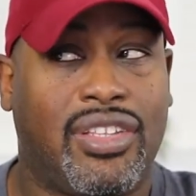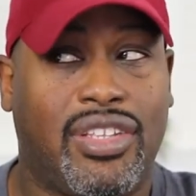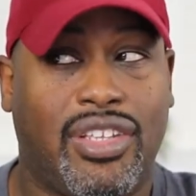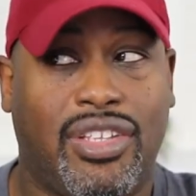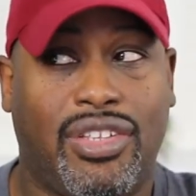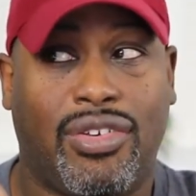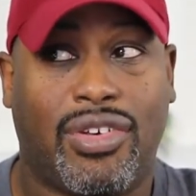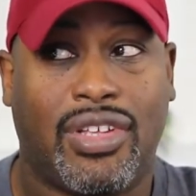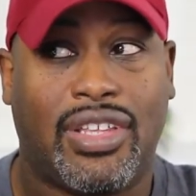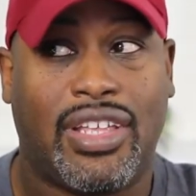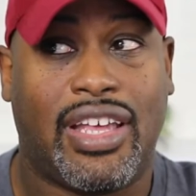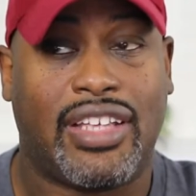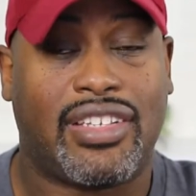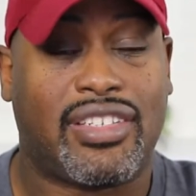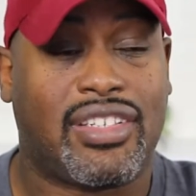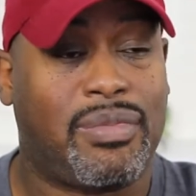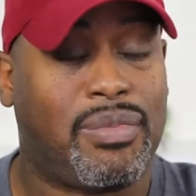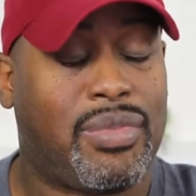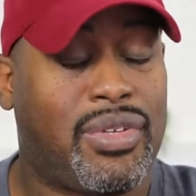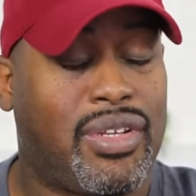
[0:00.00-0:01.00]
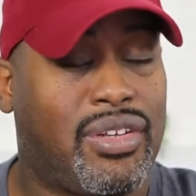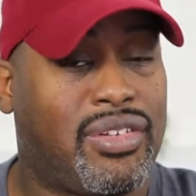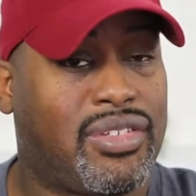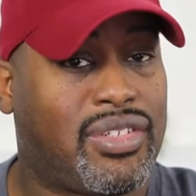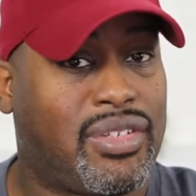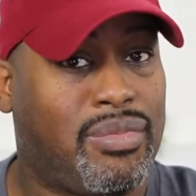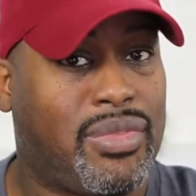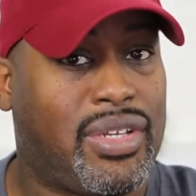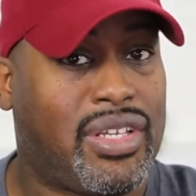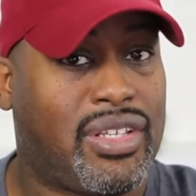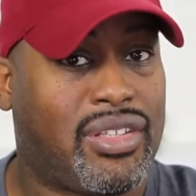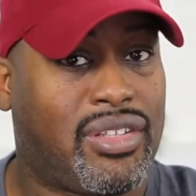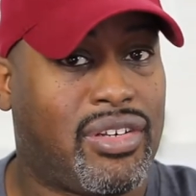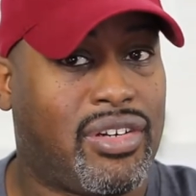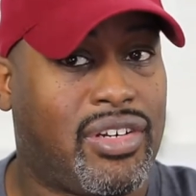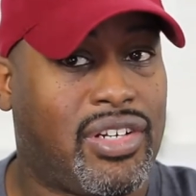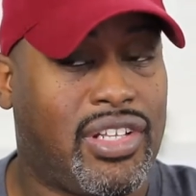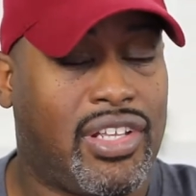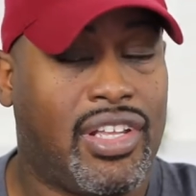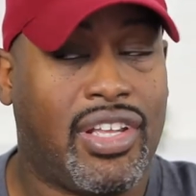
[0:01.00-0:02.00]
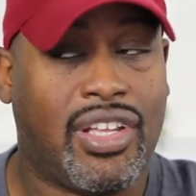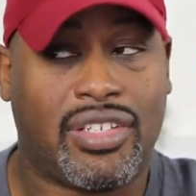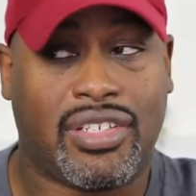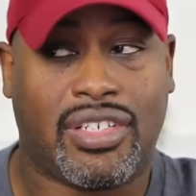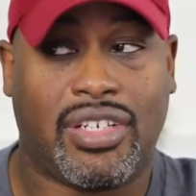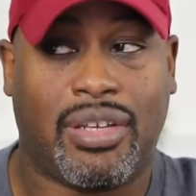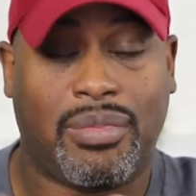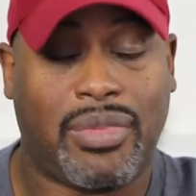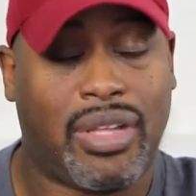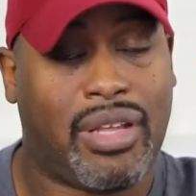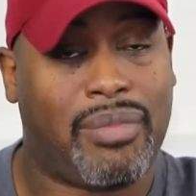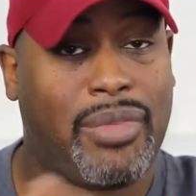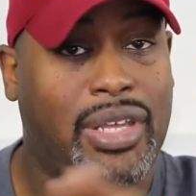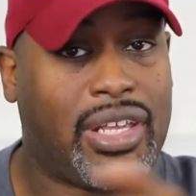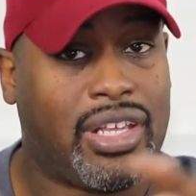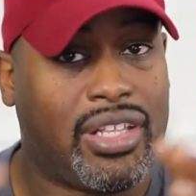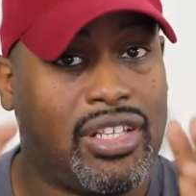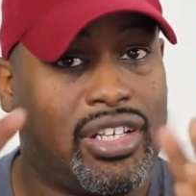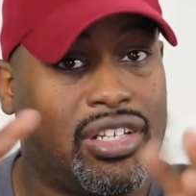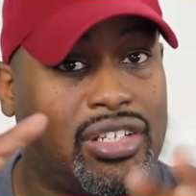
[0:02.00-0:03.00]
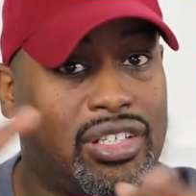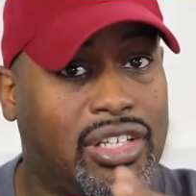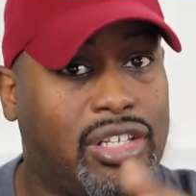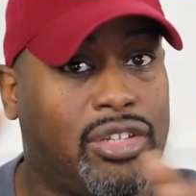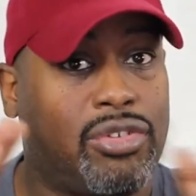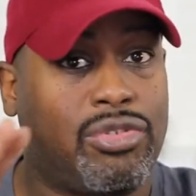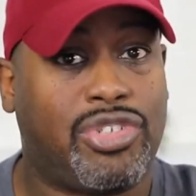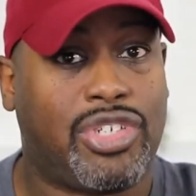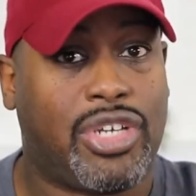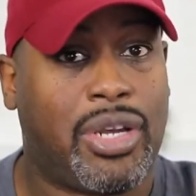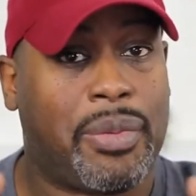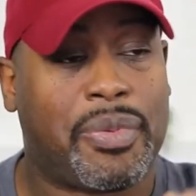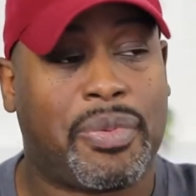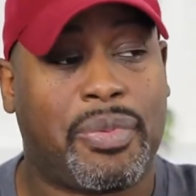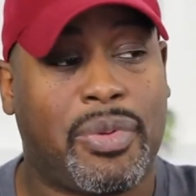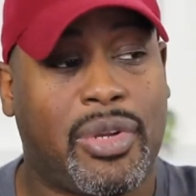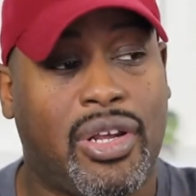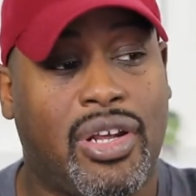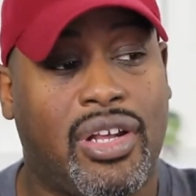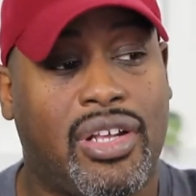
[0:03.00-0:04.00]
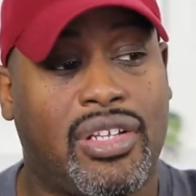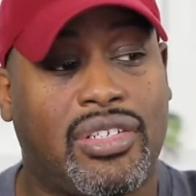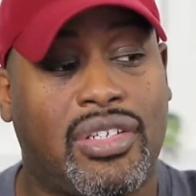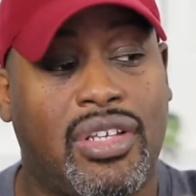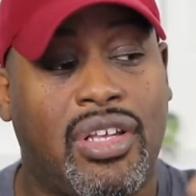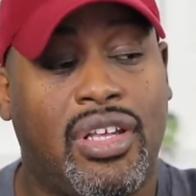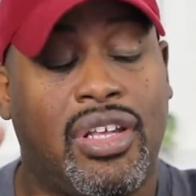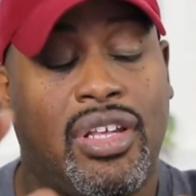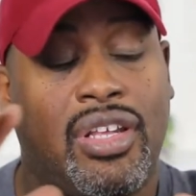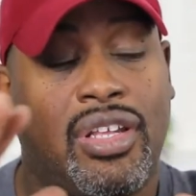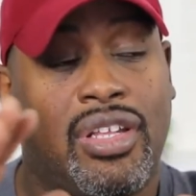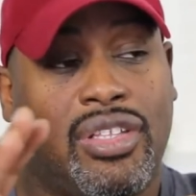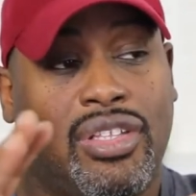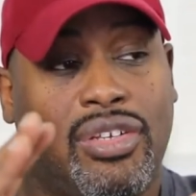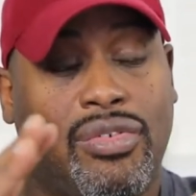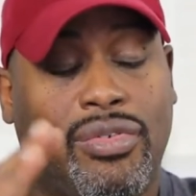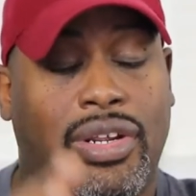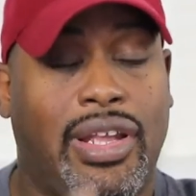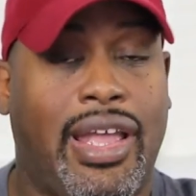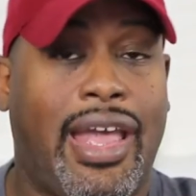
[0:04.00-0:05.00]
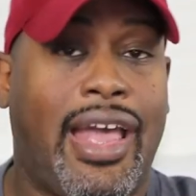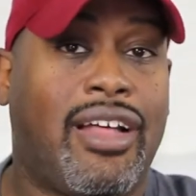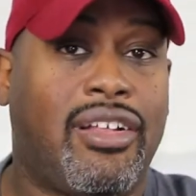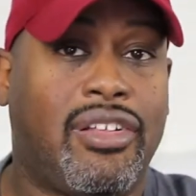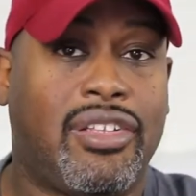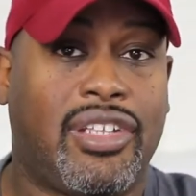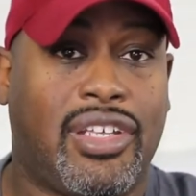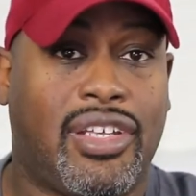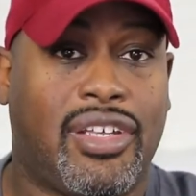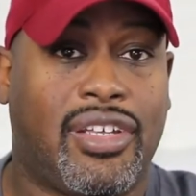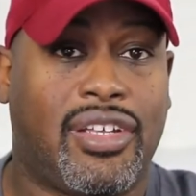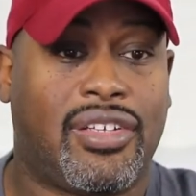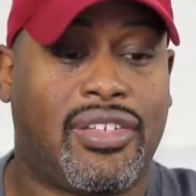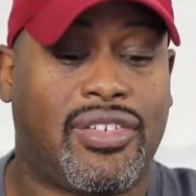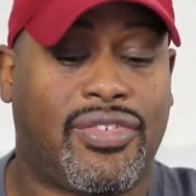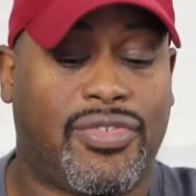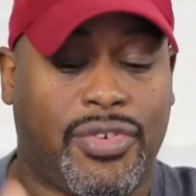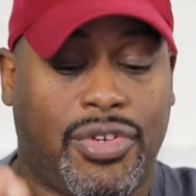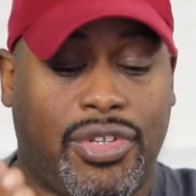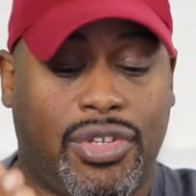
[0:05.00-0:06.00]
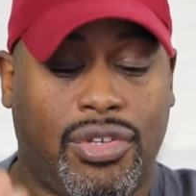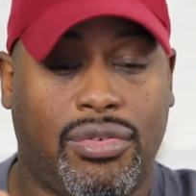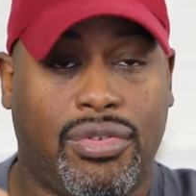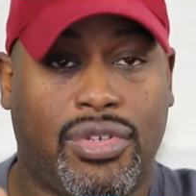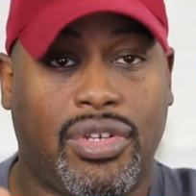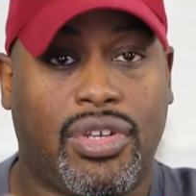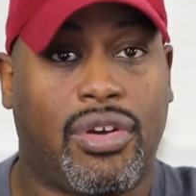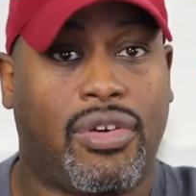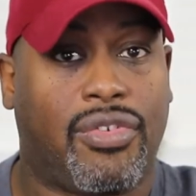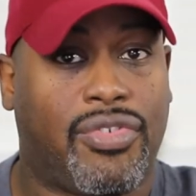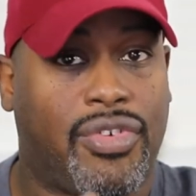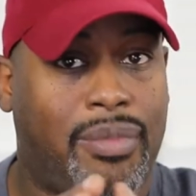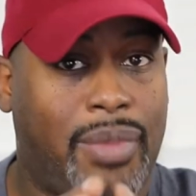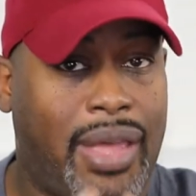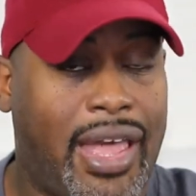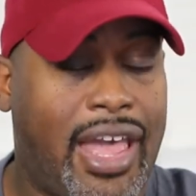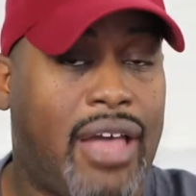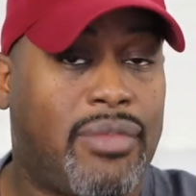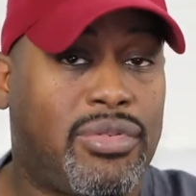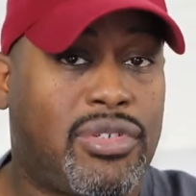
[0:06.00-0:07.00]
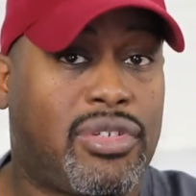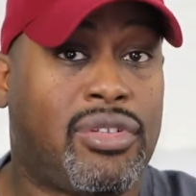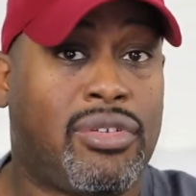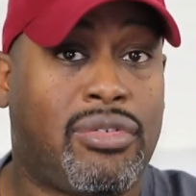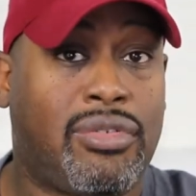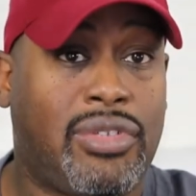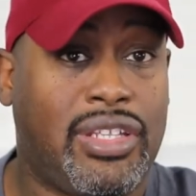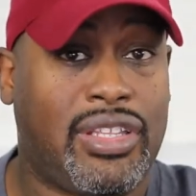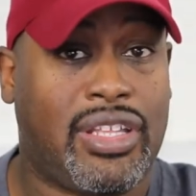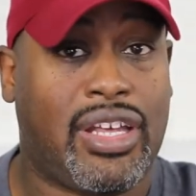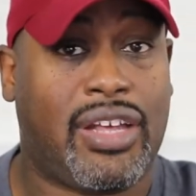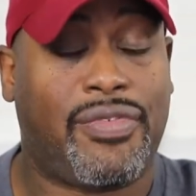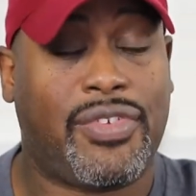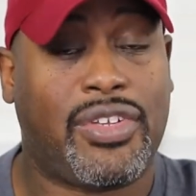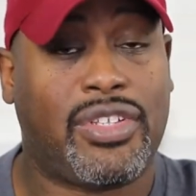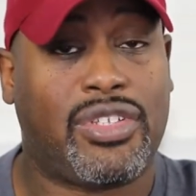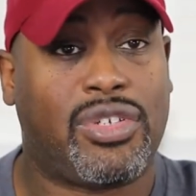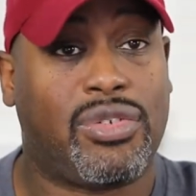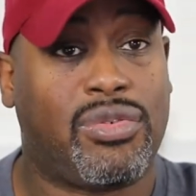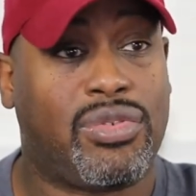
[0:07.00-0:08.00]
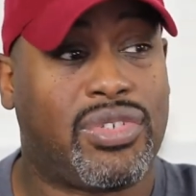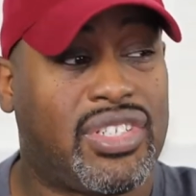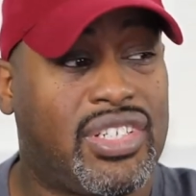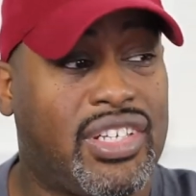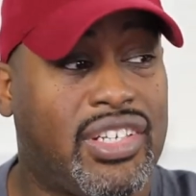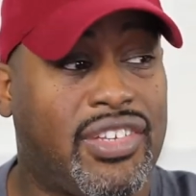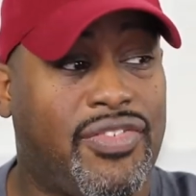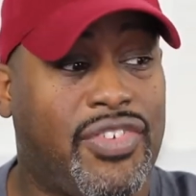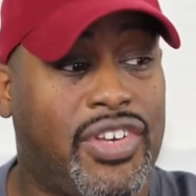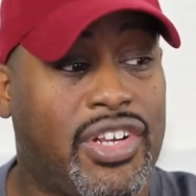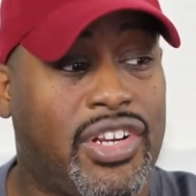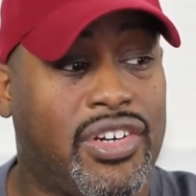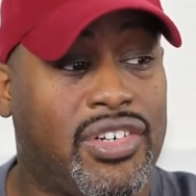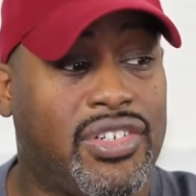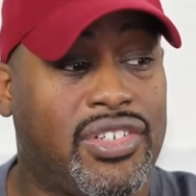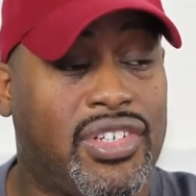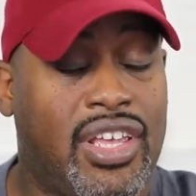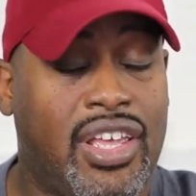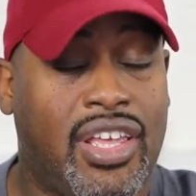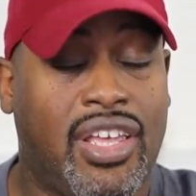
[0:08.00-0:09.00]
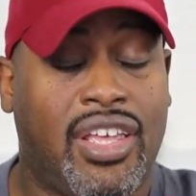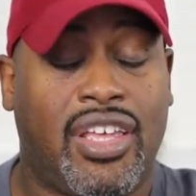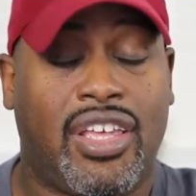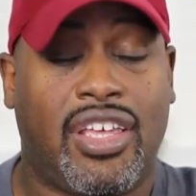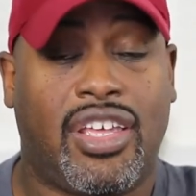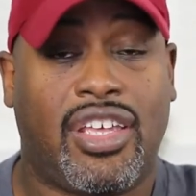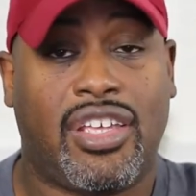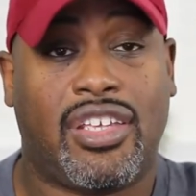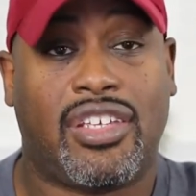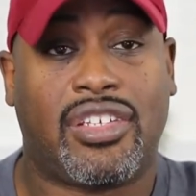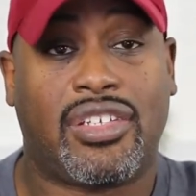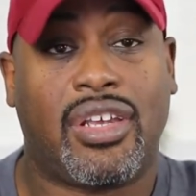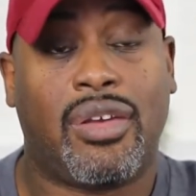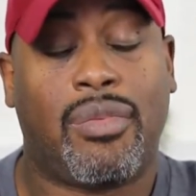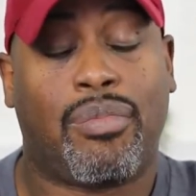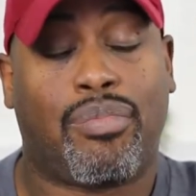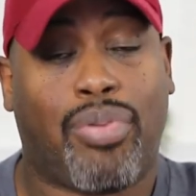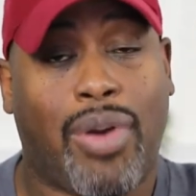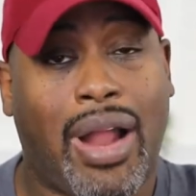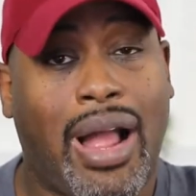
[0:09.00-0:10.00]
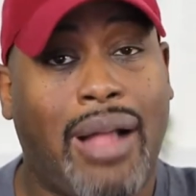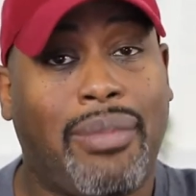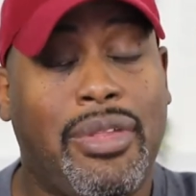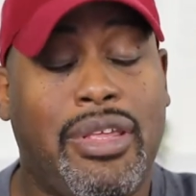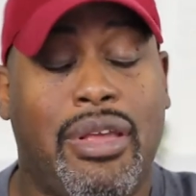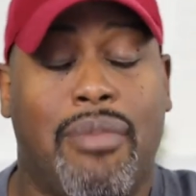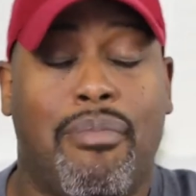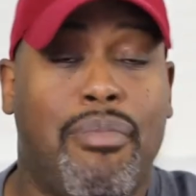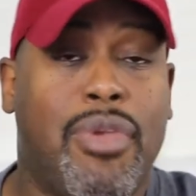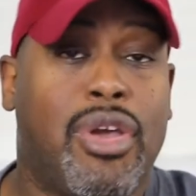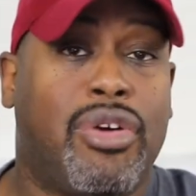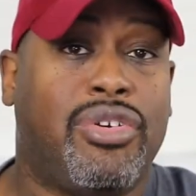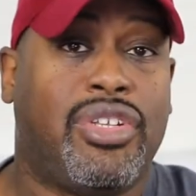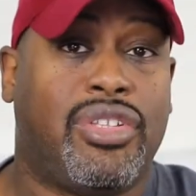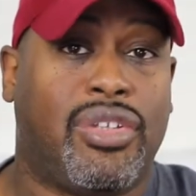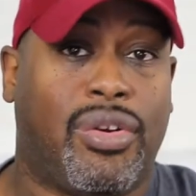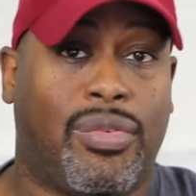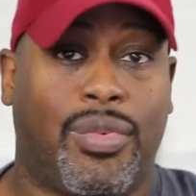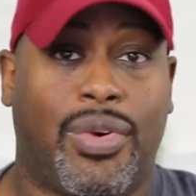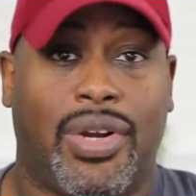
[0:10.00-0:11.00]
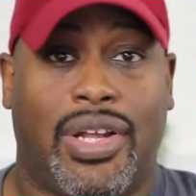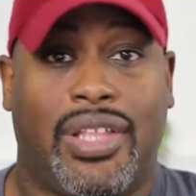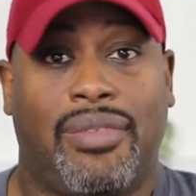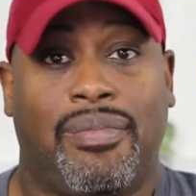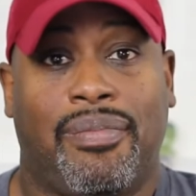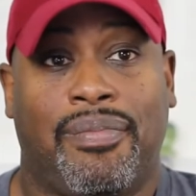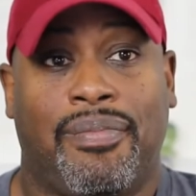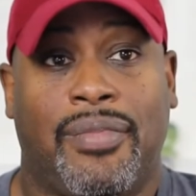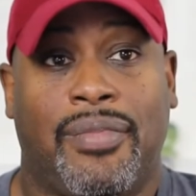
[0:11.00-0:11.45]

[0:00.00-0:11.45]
Then you can add something else and make 30. See, I'm making these little jumps because the reality is for you to go from absolutely nothing to six figures is probably a million to one.